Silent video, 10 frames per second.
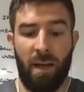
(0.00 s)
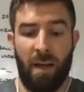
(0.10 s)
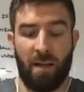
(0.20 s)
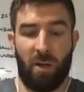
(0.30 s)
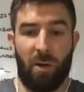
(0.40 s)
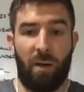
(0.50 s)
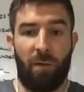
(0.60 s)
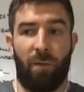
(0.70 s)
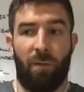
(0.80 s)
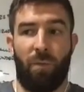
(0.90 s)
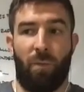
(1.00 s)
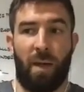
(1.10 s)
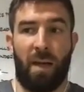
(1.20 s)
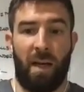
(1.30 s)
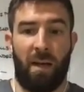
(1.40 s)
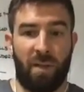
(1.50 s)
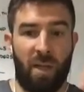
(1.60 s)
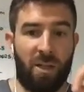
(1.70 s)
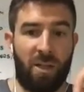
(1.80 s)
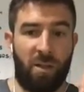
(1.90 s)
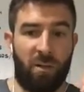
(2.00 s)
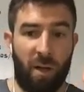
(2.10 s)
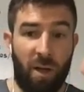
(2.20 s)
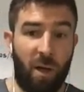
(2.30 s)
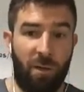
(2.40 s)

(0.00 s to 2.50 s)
So if we have touches of enough